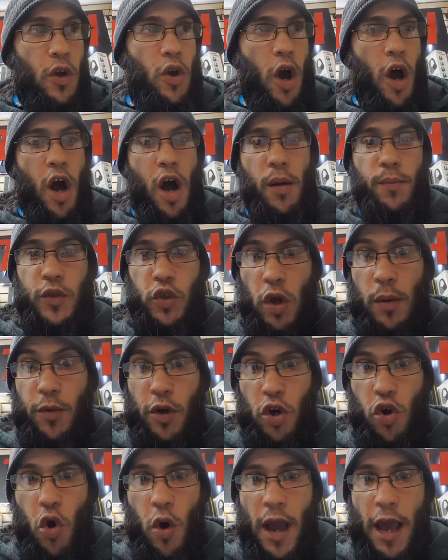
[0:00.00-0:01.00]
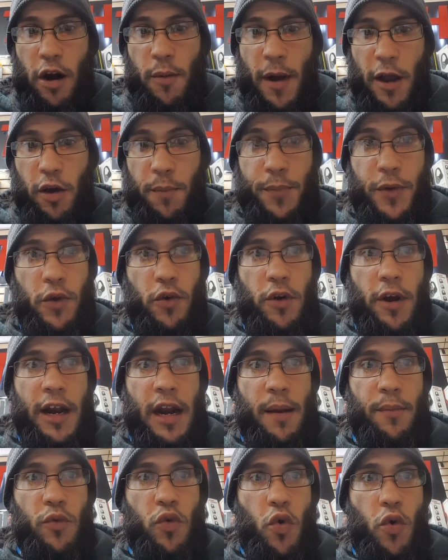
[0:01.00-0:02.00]
So I'm going to go ahead on my computer, and
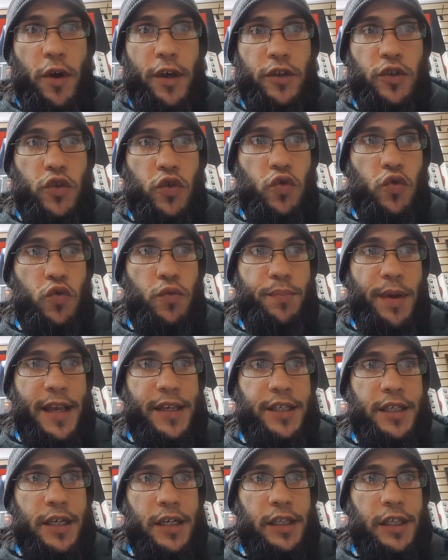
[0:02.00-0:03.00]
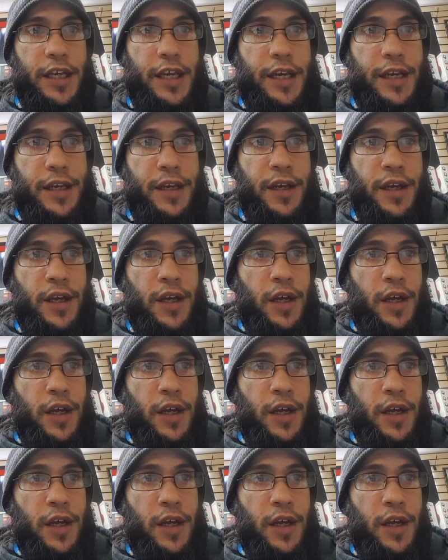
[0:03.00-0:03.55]
I'm going to basically